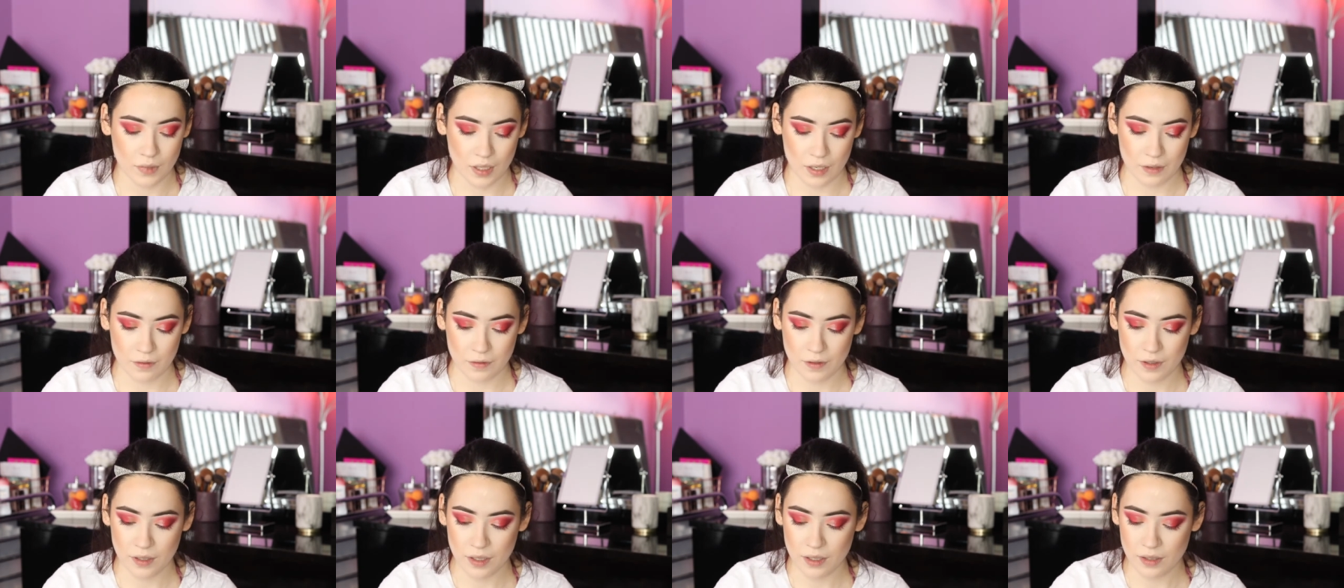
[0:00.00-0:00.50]

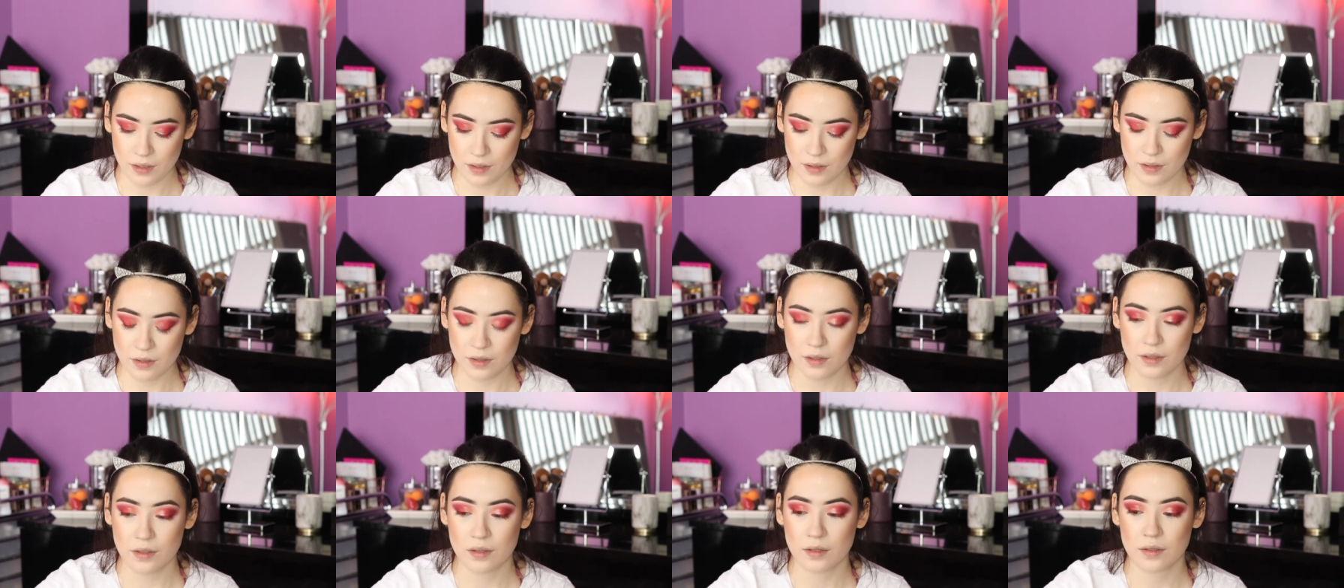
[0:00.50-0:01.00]
I feel like this
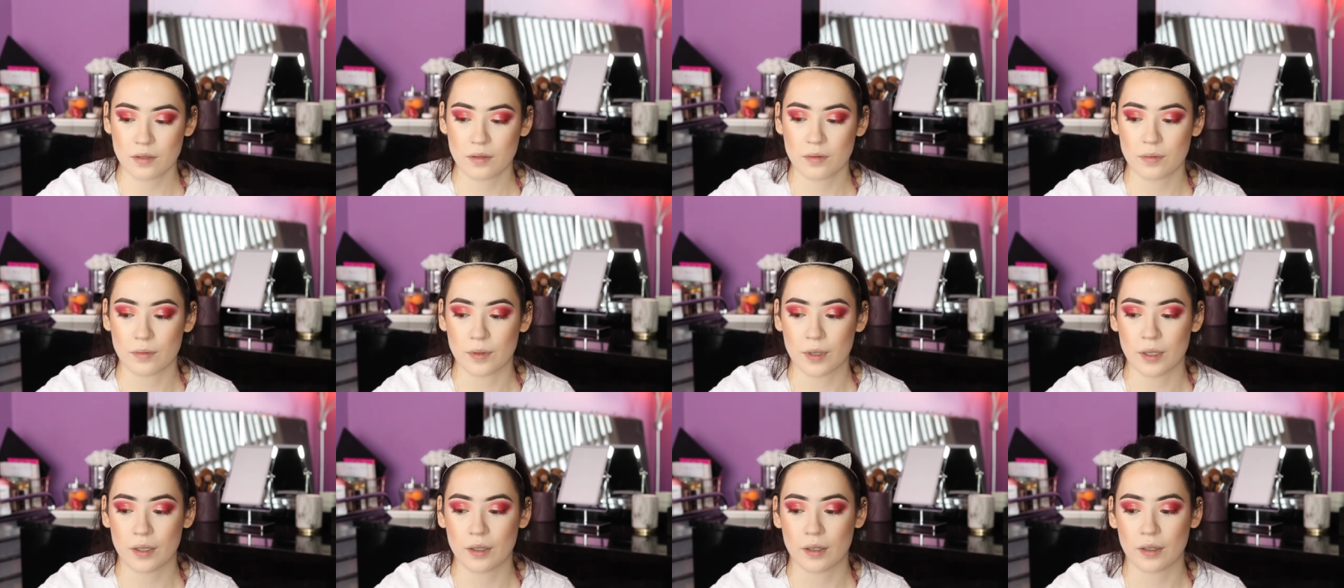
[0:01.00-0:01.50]
just looks
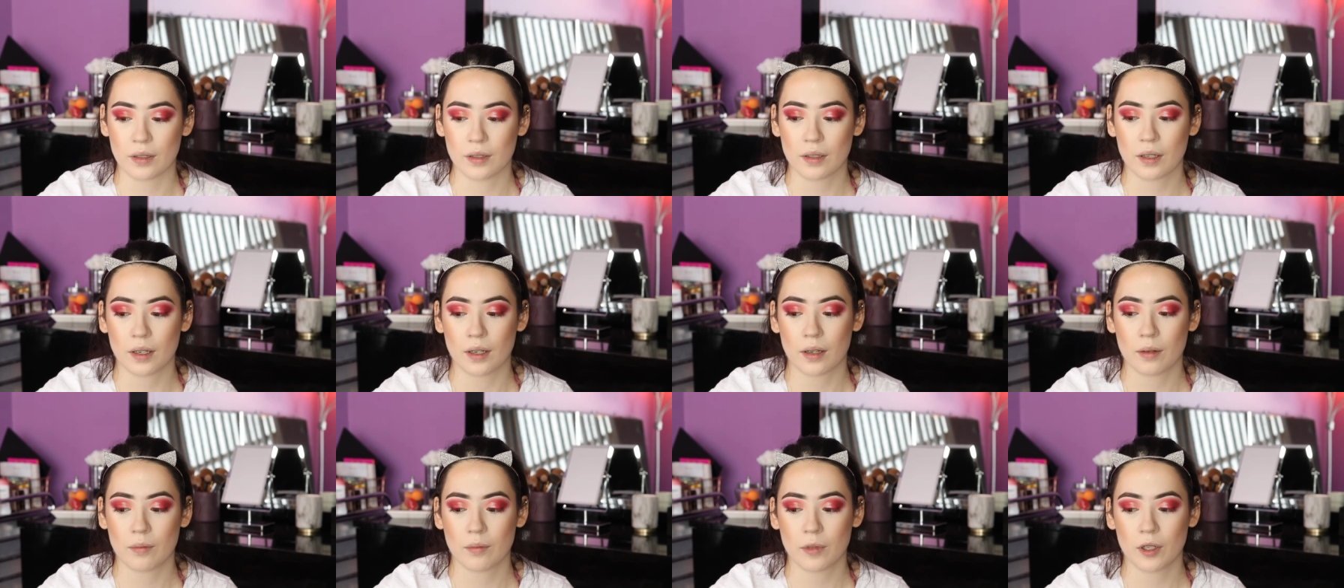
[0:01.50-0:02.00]
weird on
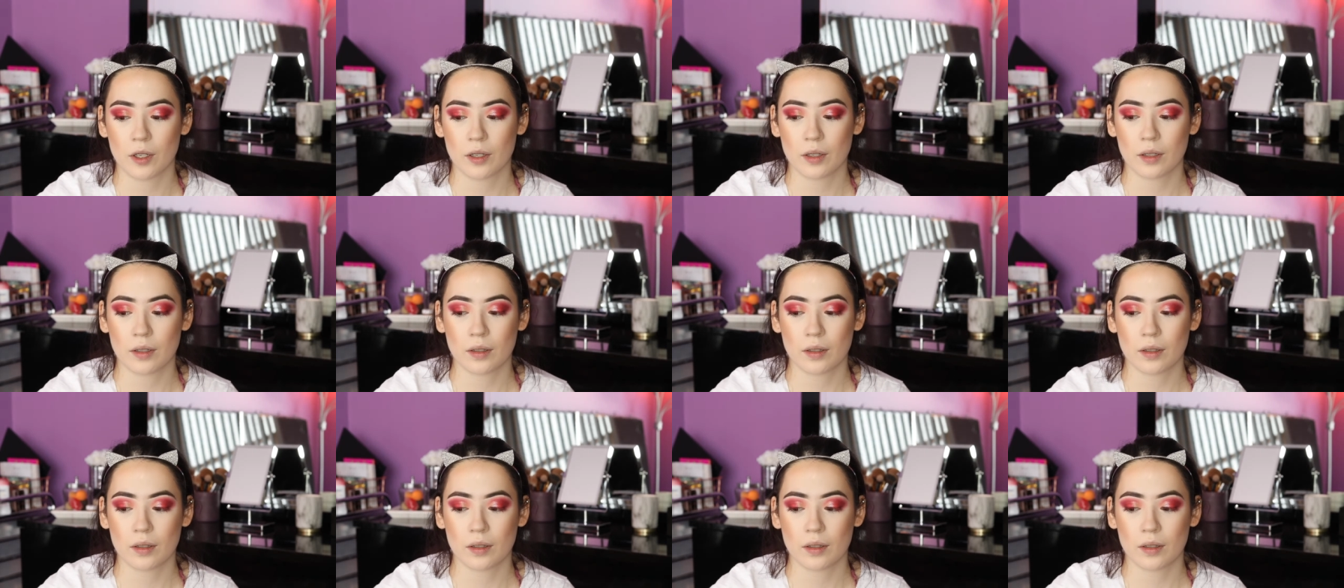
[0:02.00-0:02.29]
camera.